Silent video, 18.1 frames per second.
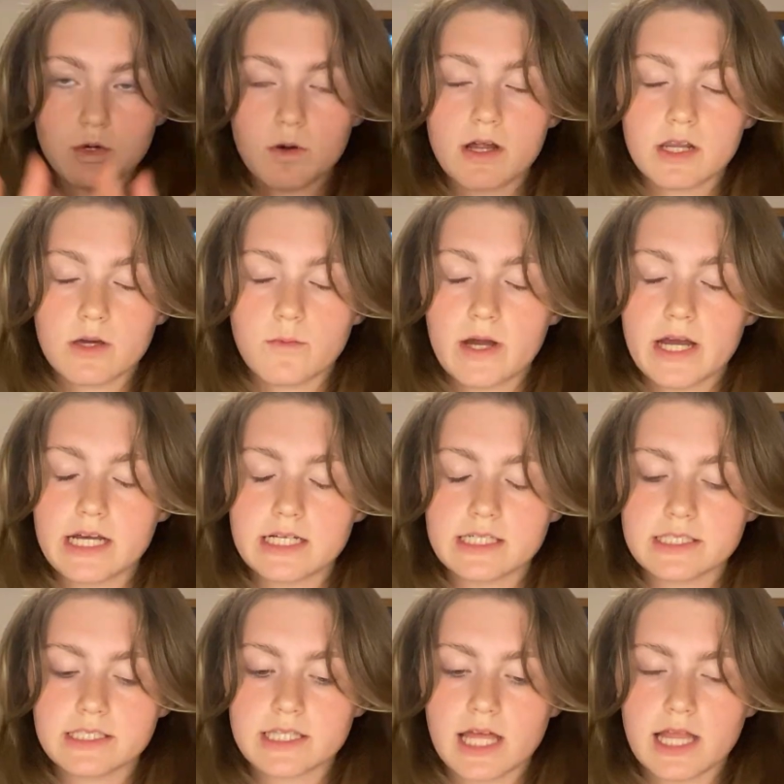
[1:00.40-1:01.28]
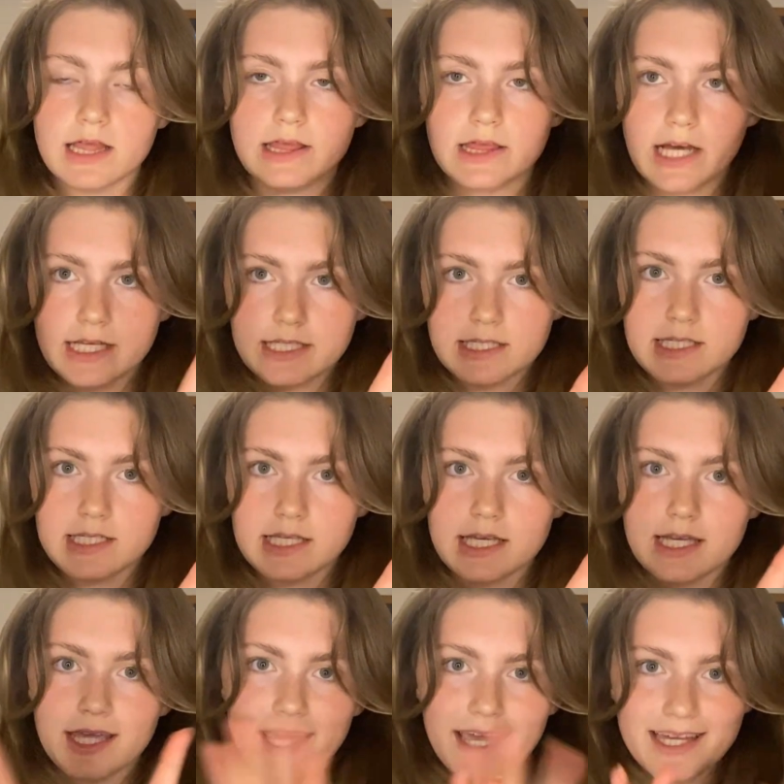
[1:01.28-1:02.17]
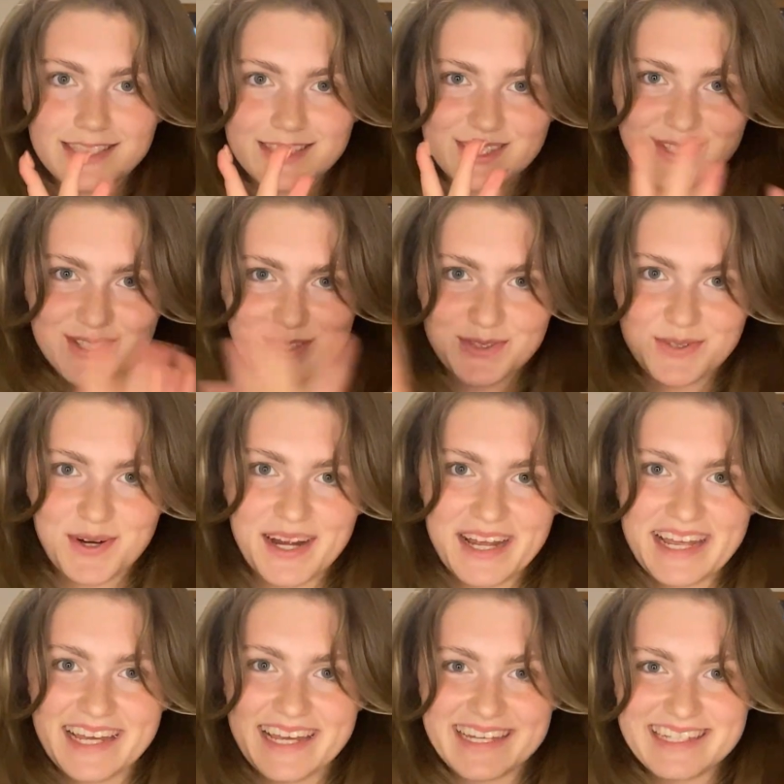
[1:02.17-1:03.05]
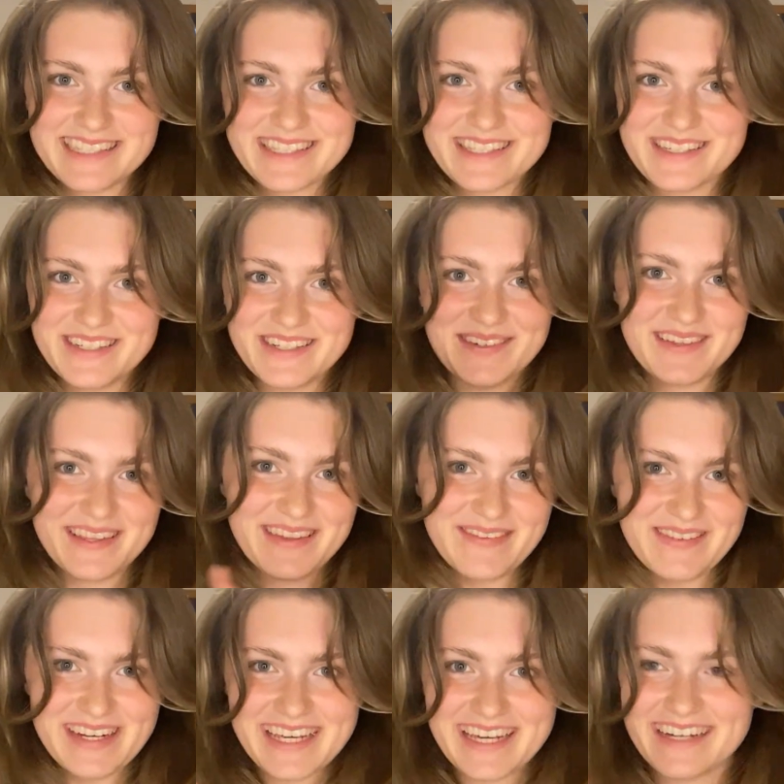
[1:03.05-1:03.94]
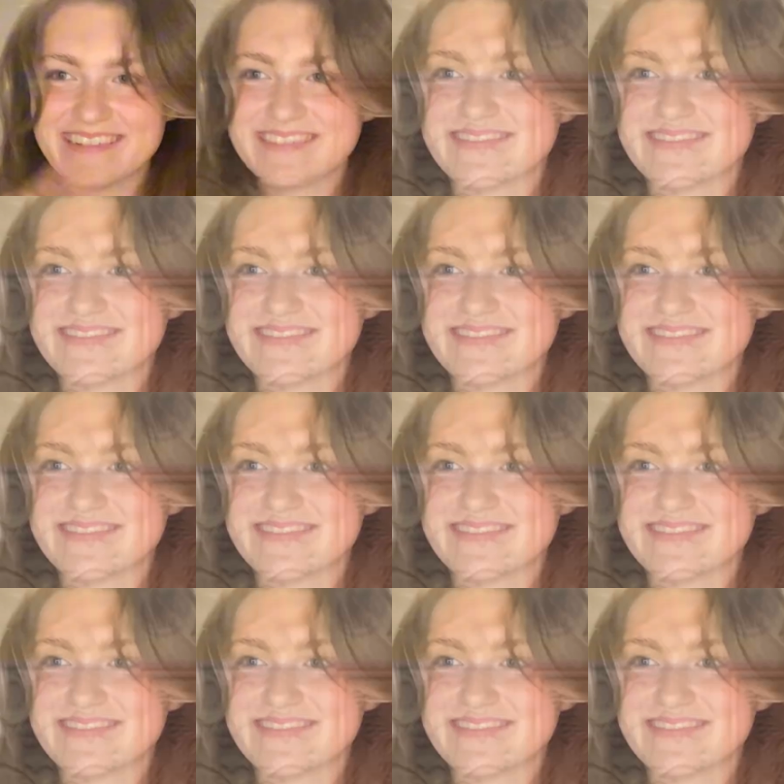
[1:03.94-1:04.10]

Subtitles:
anyways, let's get straight into the video.